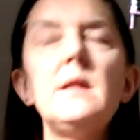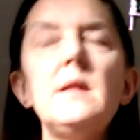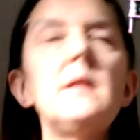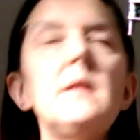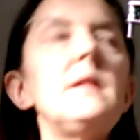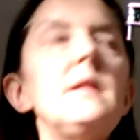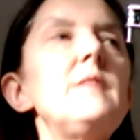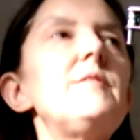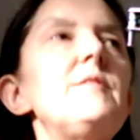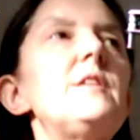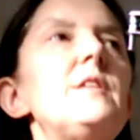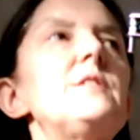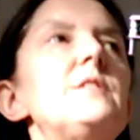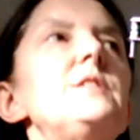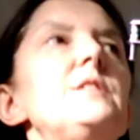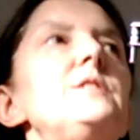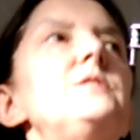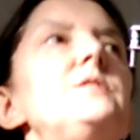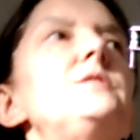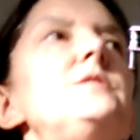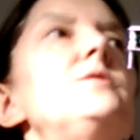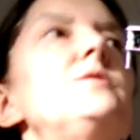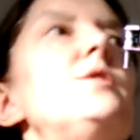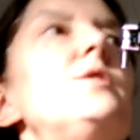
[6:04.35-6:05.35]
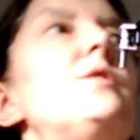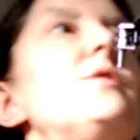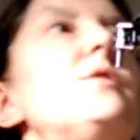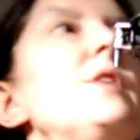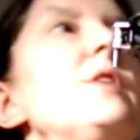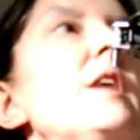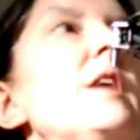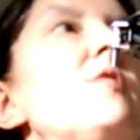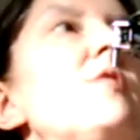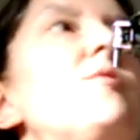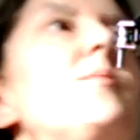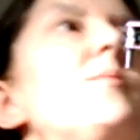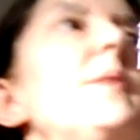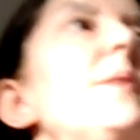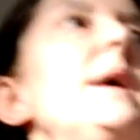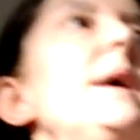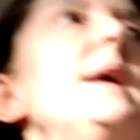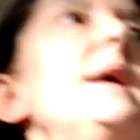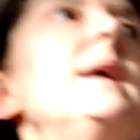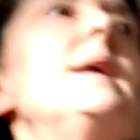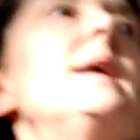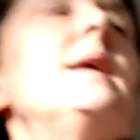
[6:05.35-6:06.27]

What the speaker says: The advantage to do it on the offbeat,